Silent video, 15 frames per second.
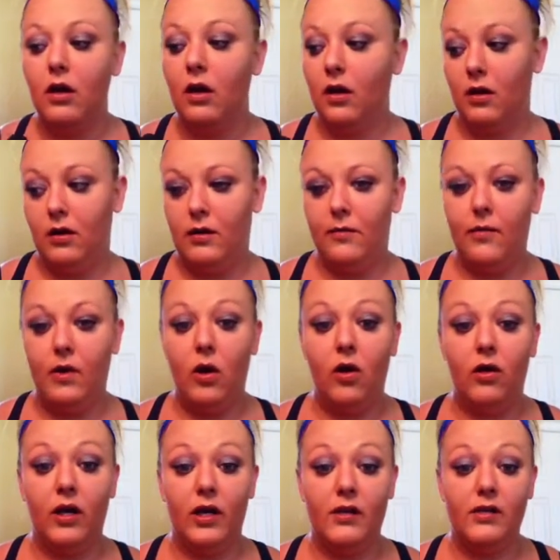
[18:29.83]

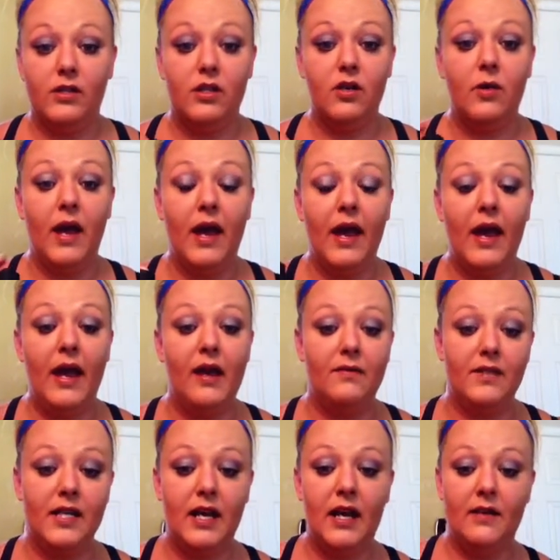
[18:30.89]
August. So you
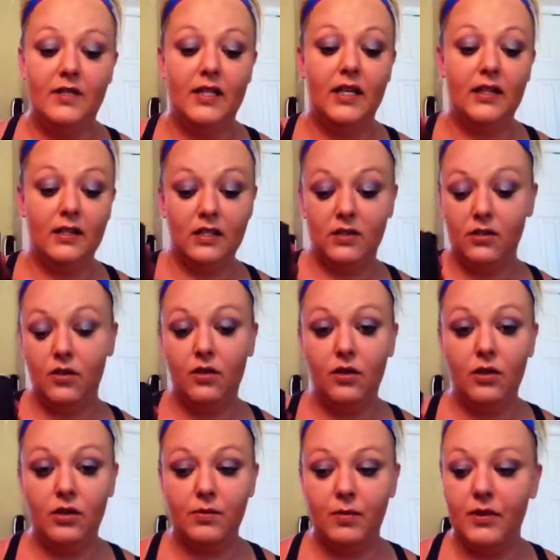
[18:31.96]
have to get this
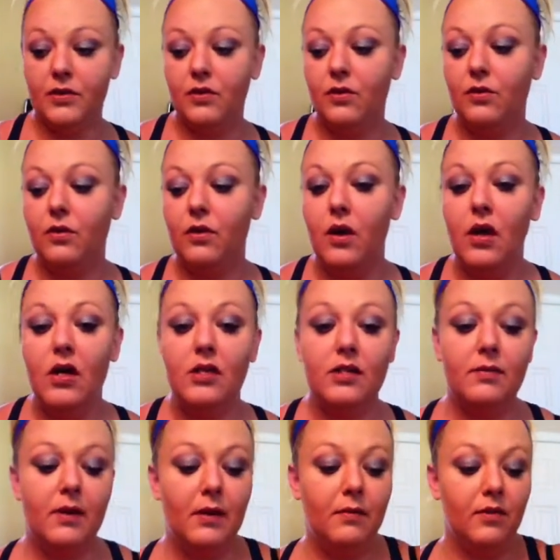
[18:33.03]
Kudos bundle
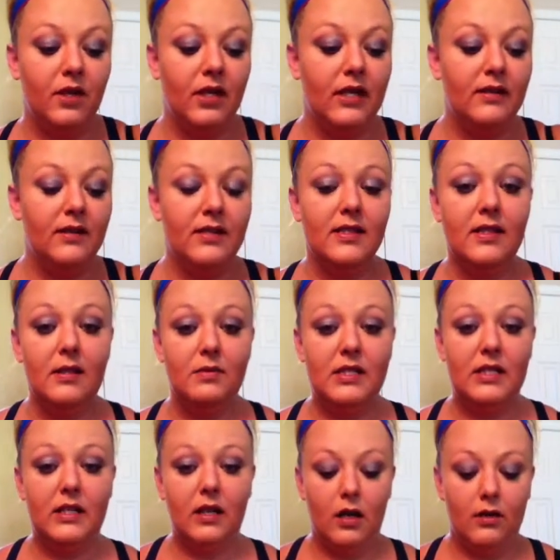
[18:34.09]
to be able to get this
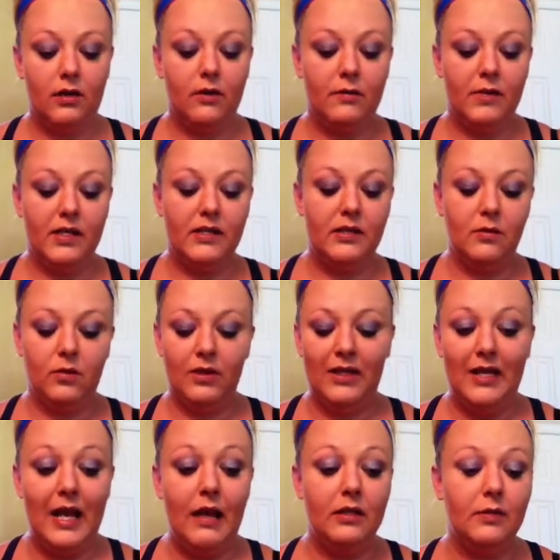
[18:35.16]
lipstick color, because it will
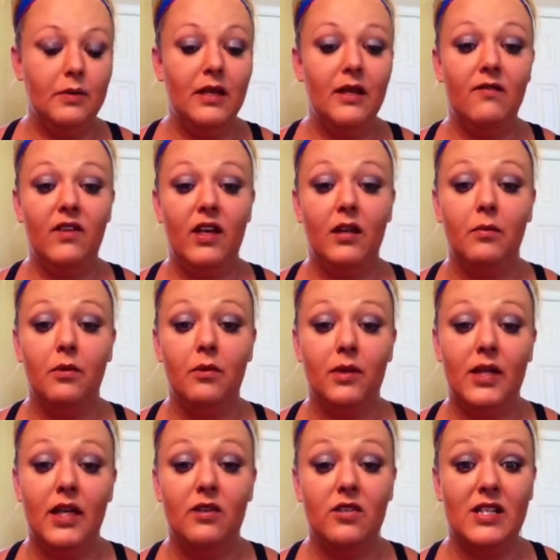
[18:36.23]
not be available
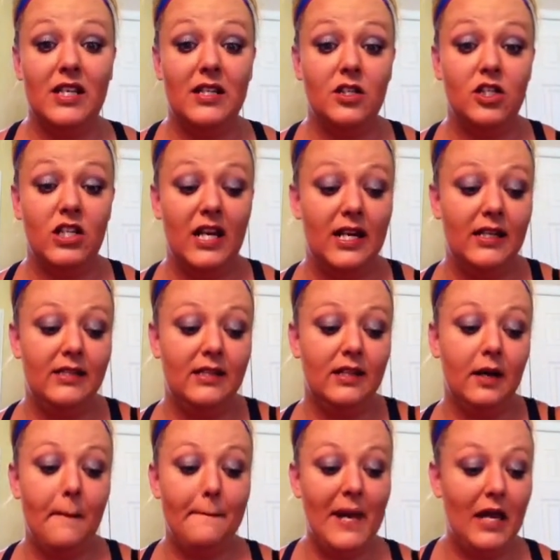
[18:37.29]
with the other 10 shades that
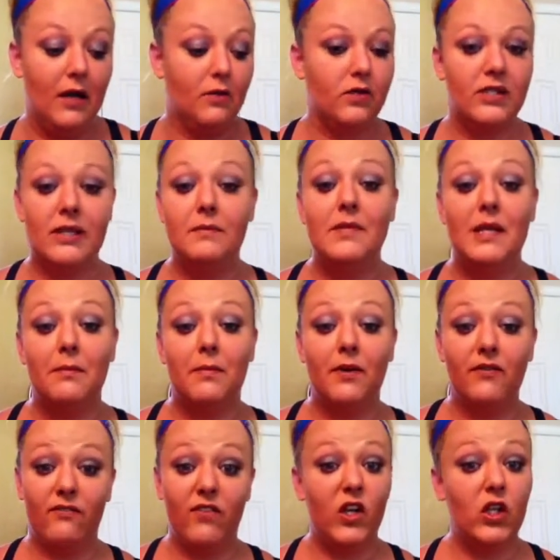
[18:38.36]
come out September
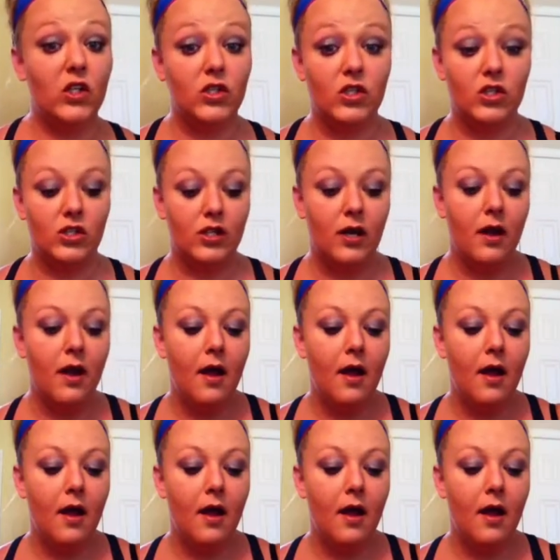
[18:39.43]
1st.